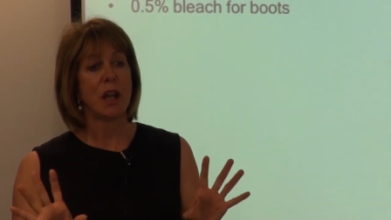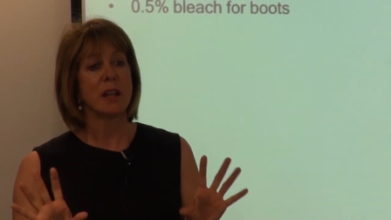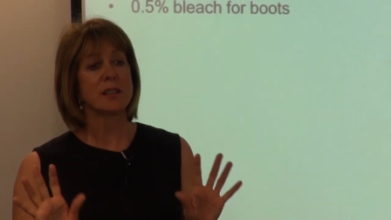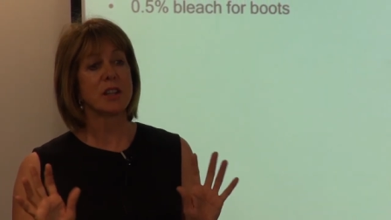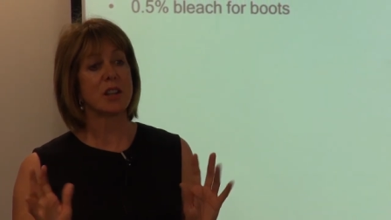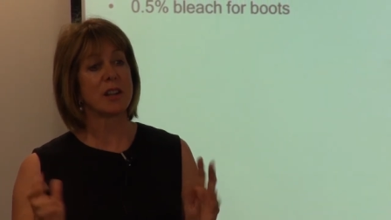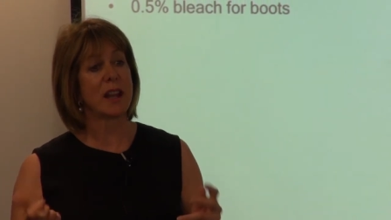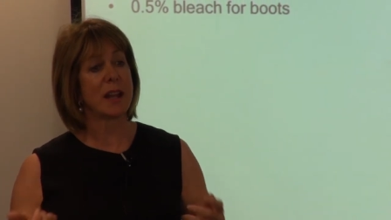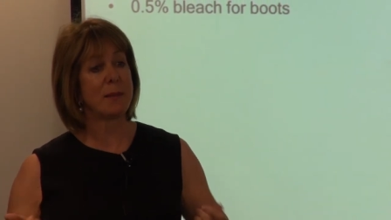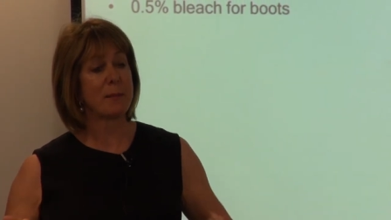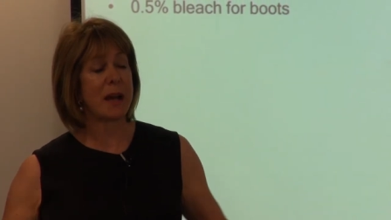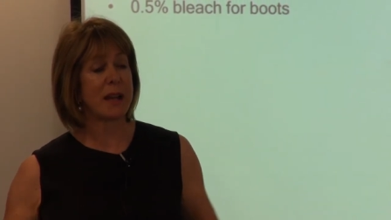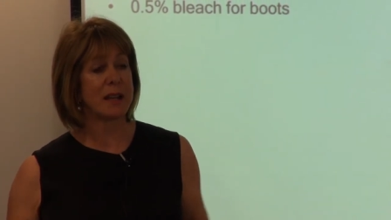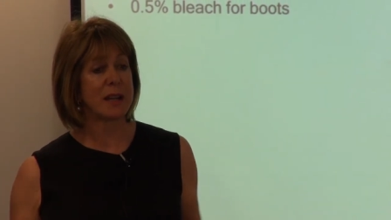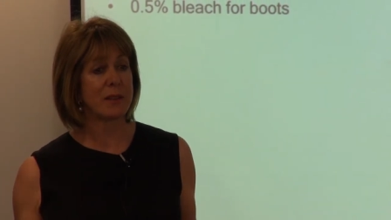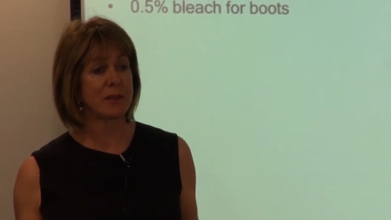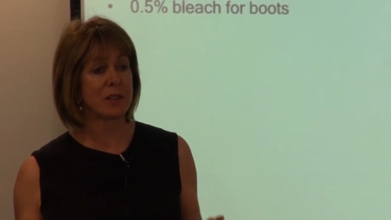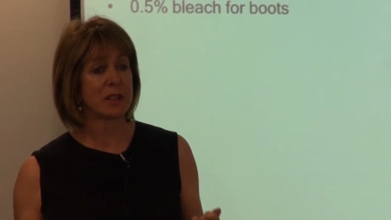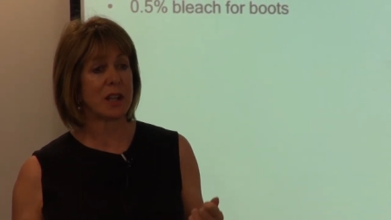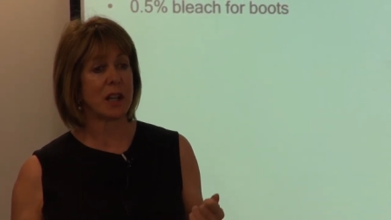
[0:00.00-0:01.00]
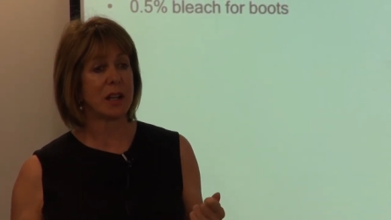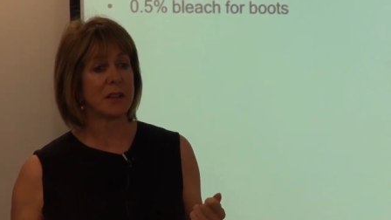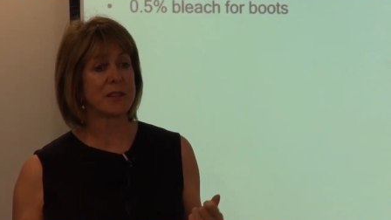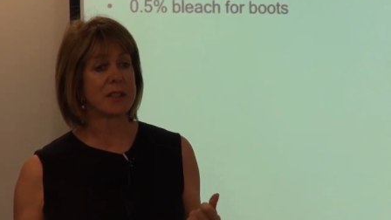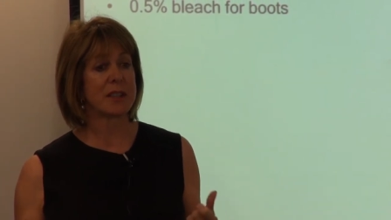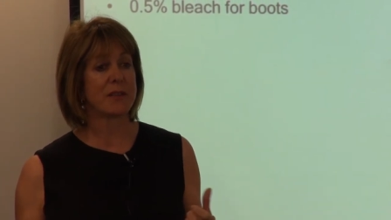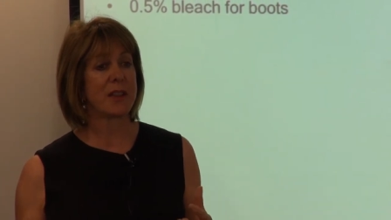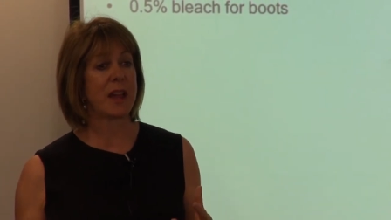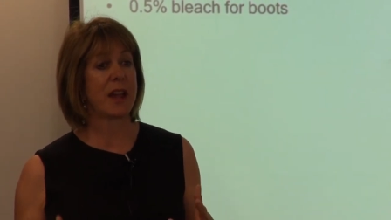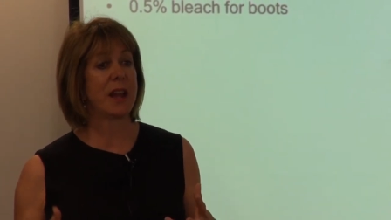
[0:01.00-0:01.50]
So they might have
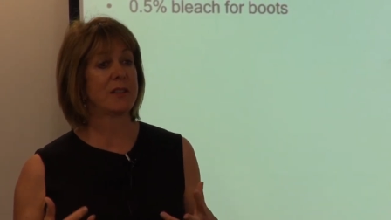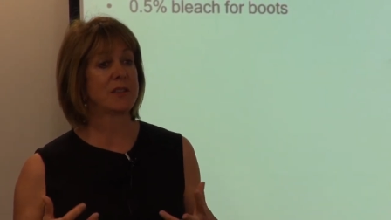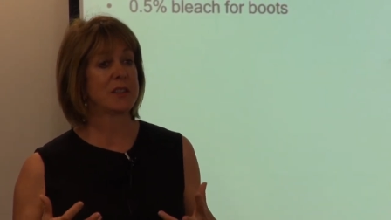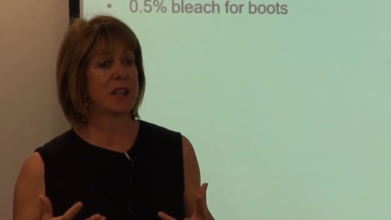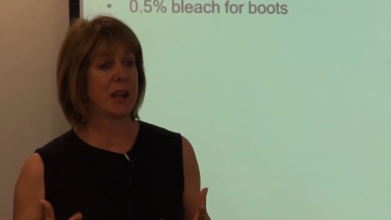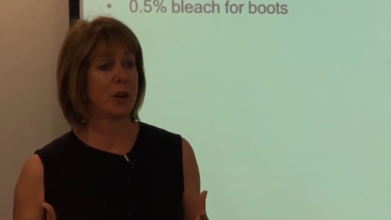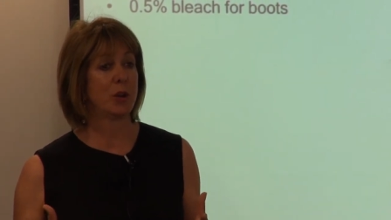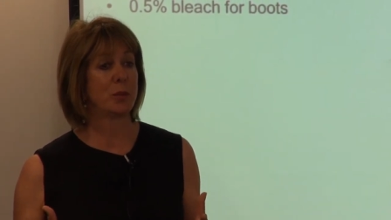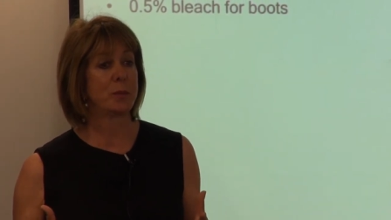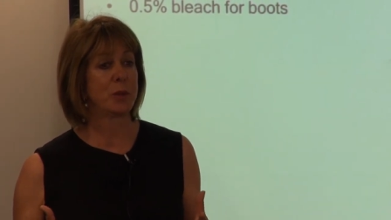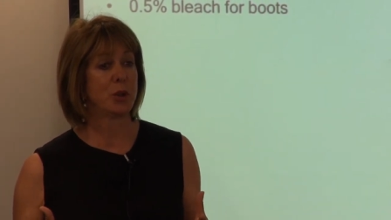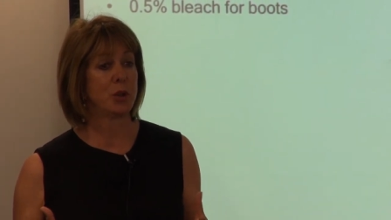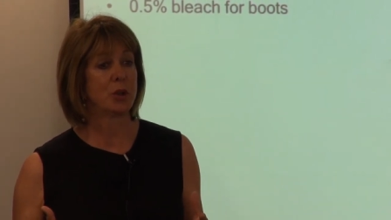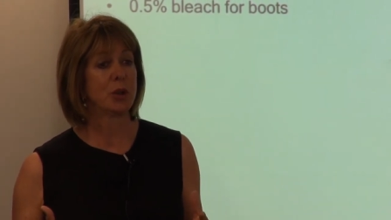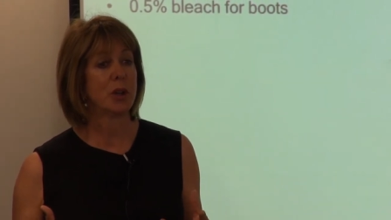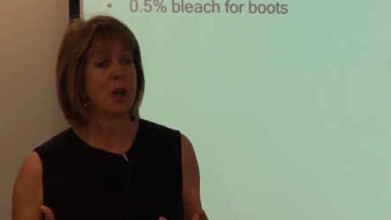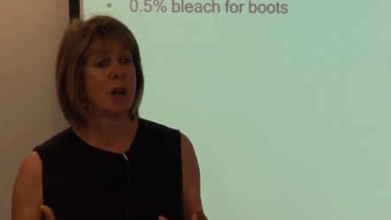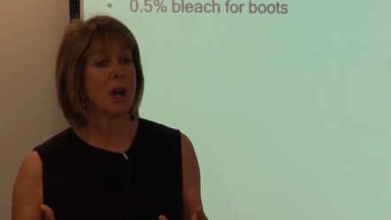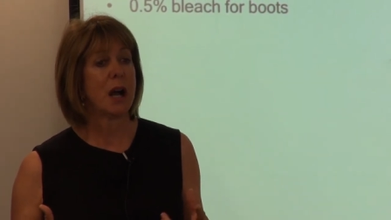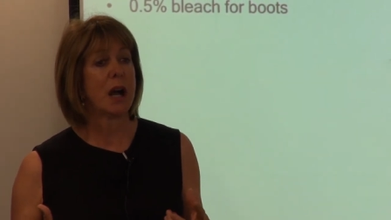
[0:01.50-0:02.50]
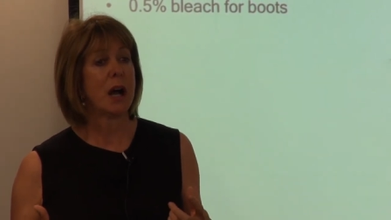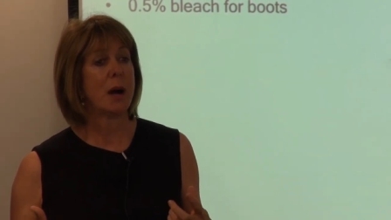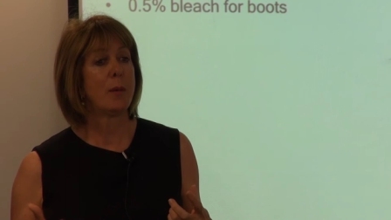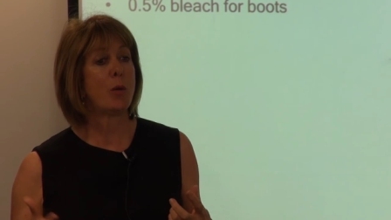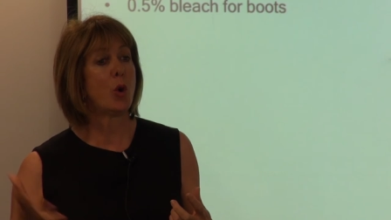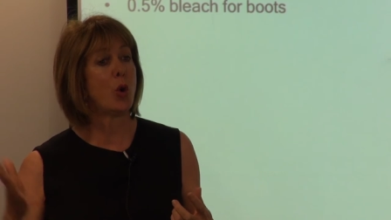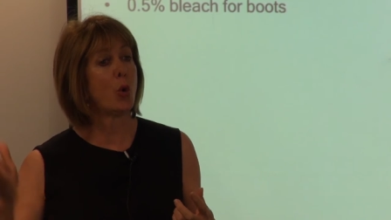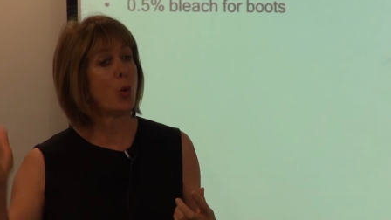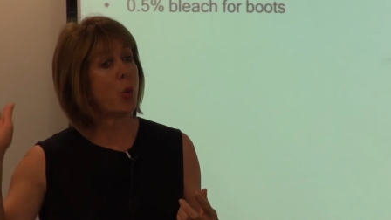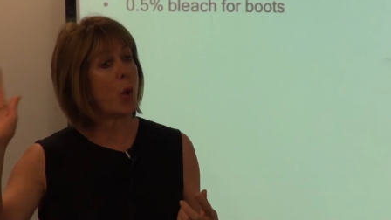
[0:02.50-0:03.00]
gloves if they have to help you um,
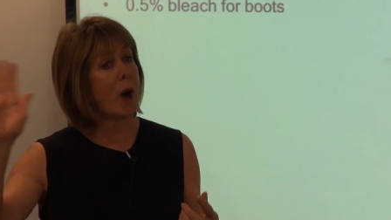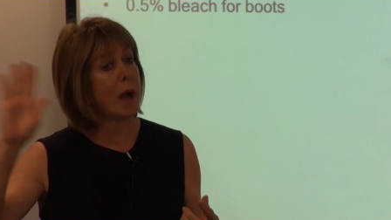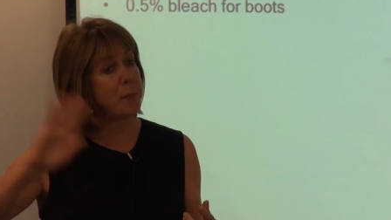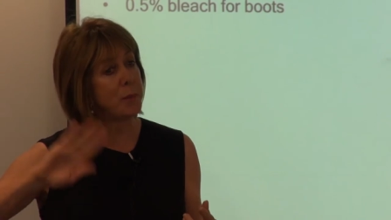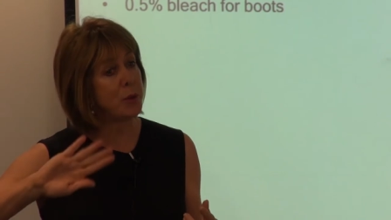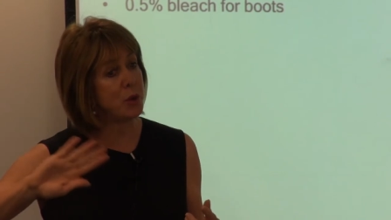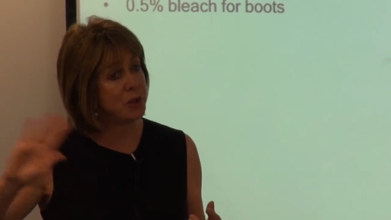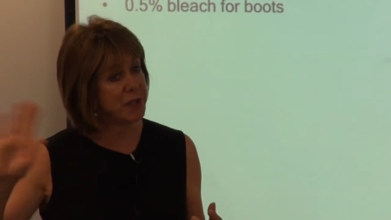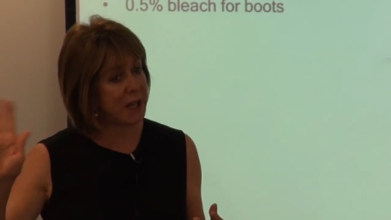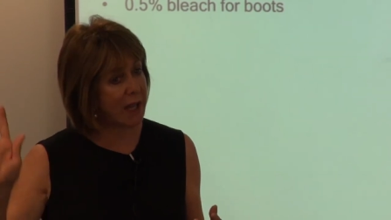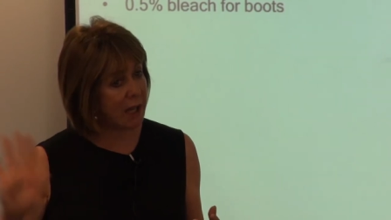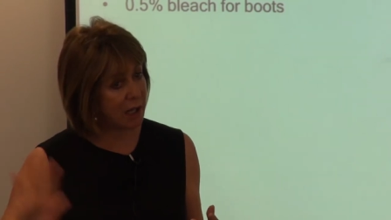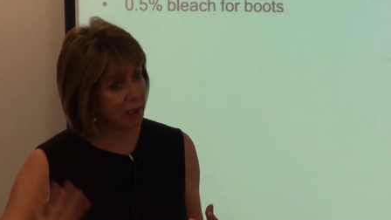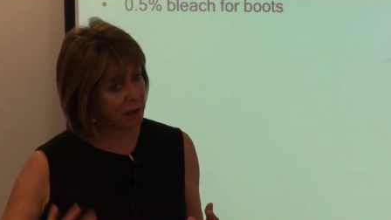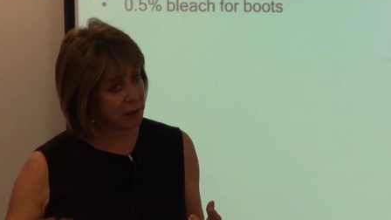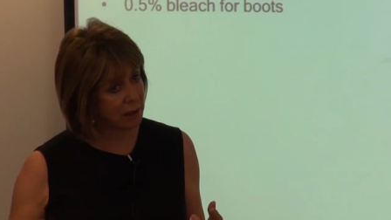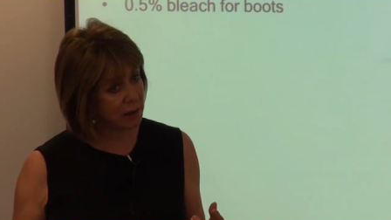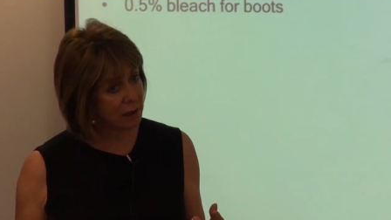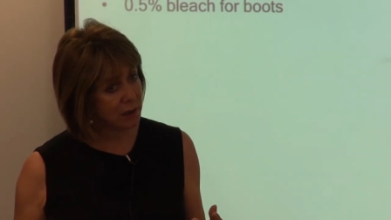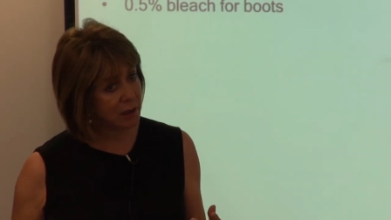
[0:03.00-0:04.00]
or wipe you down.